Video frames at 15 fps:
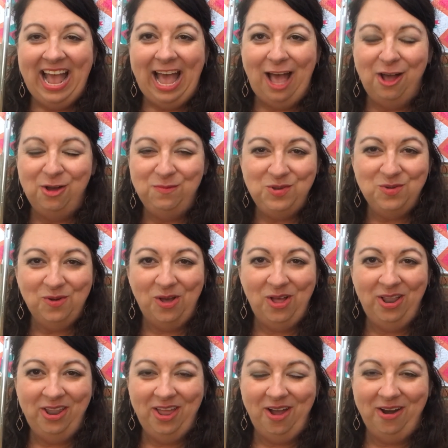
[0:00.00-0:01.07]
I hope you
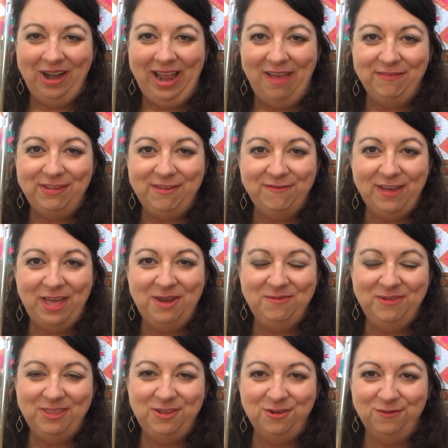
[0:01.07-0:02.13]
all are having fun
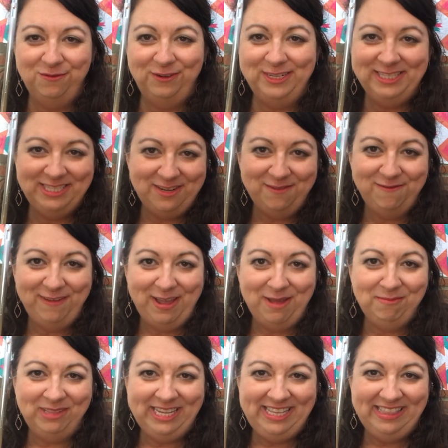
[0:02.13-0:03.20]
with your friends and
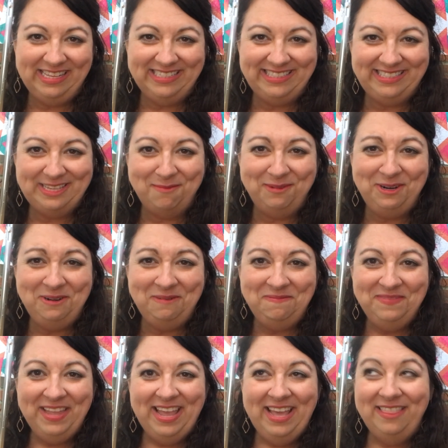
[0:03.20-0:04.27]
family this summer,
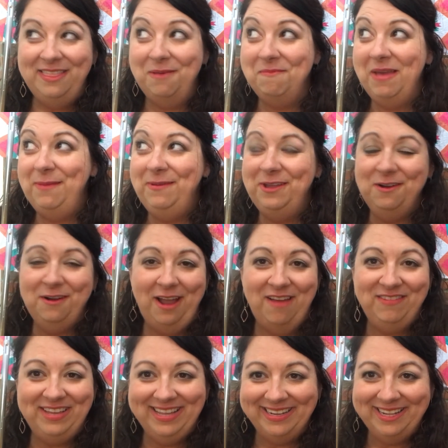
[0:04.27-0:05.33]
that maybe you're
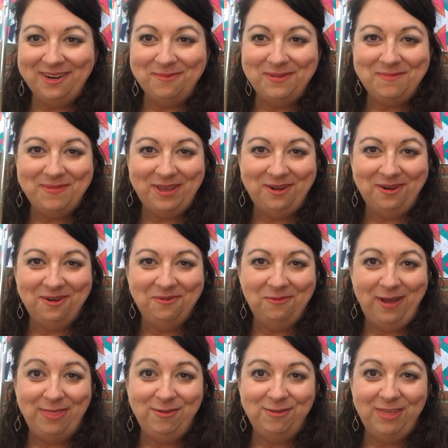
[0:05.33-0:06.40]
having a little bit better
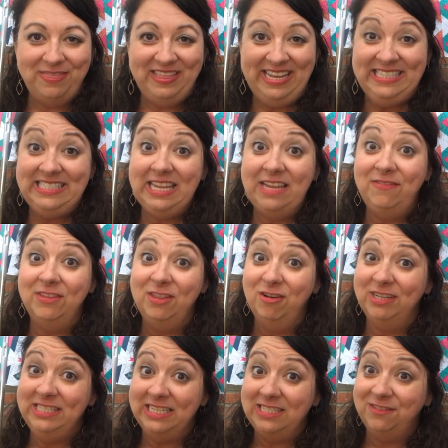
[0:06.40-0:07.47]
weather than this, even though
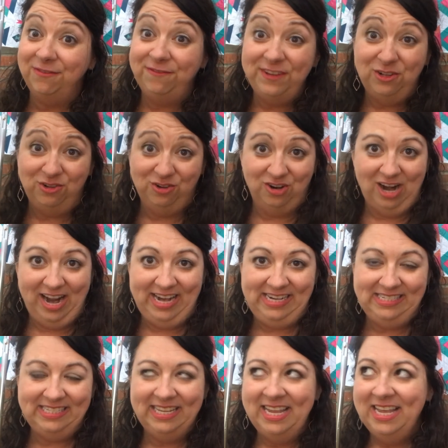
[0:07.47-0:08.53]
it does feel great.
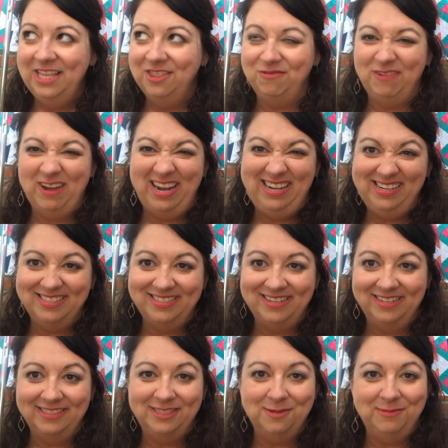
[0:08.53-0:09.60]
The rain is
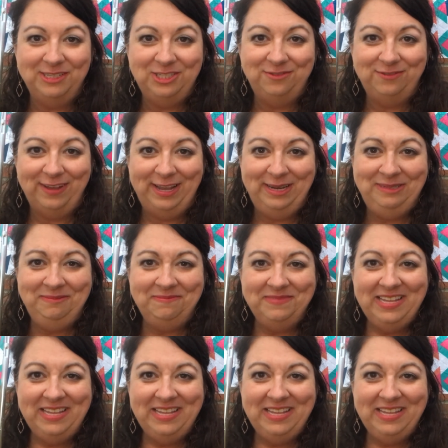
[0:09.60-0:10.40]
not so much fun.